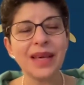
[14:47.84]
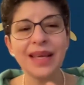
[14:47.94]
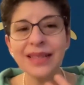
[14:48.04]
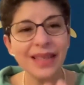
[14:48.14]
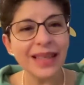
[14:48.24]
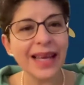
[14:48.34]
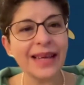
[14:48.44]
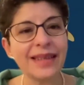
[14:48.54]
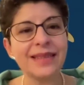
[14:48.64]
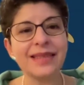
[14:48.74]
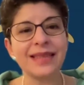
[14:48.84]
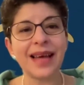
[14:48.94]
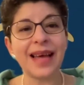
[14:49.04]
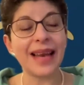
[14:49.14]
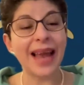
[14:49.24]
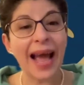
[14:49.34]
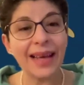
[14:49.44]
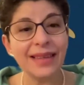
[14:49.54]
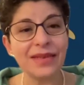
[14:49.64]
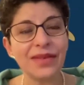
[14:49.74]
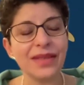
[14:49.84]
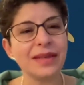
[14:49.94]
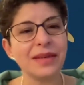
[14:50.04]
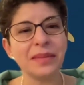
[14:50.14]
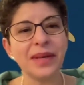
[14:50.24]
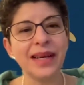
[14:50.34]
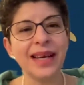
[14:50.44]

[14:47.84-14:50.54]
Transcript: intellect, and activism